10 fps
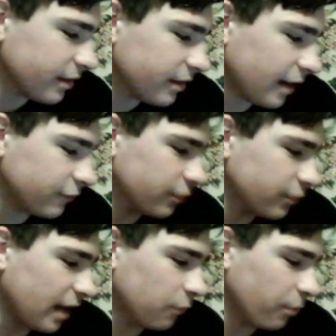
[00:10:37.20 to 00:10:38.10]
Then after
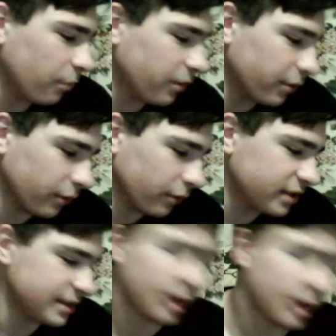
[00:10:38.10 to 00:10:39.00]
that, we'll be going right
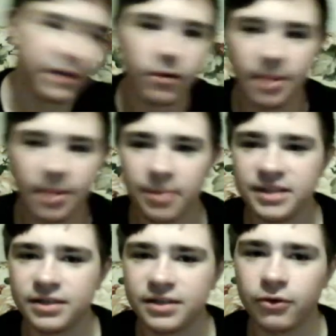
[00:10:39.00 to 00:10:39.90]
to South Alabama
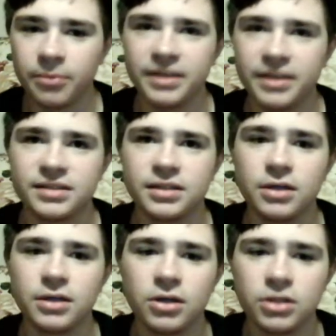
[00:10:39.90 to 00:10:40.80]
and Southern Miss.
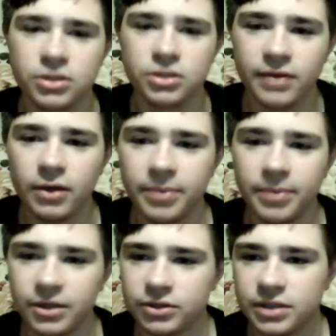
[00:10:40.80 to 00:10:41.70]
So that'll
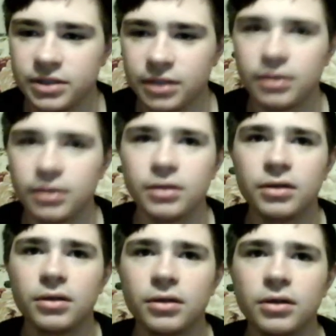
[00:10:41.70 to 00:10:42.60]
be interesting.
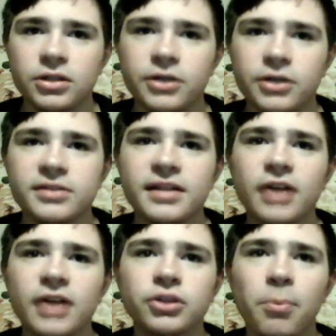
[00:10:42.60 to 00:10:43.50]
So here's the
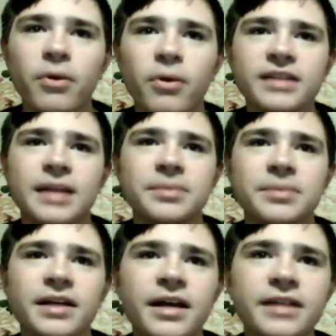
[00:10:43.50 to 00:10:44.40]
extra point attempt,
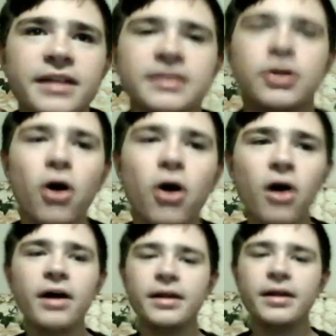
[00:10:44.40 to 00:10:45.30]
and it is
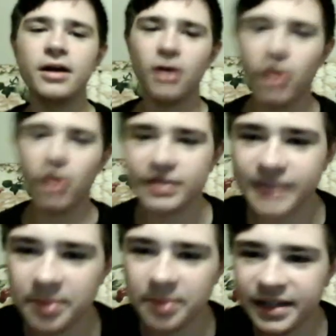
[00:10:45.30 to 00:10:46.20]
good.
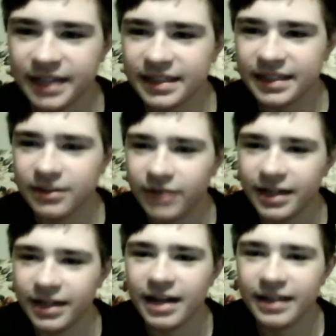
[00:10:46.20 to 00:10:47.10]
Austin Peay takes the
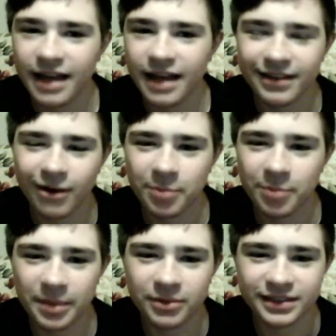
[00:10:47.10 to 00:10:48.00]
lead. Yeah, they got
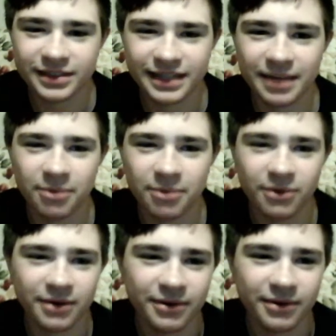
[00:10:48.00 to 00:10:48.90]
people in the stand,
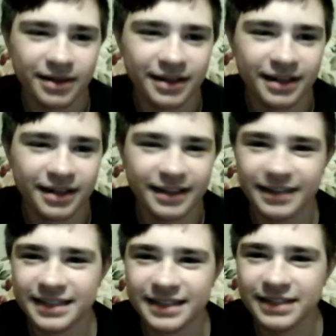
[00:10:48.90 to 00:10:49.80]
Bodo.
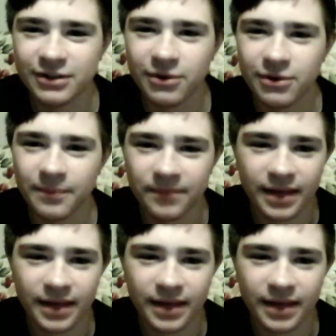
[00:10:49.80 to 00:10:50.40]
Yes, they do.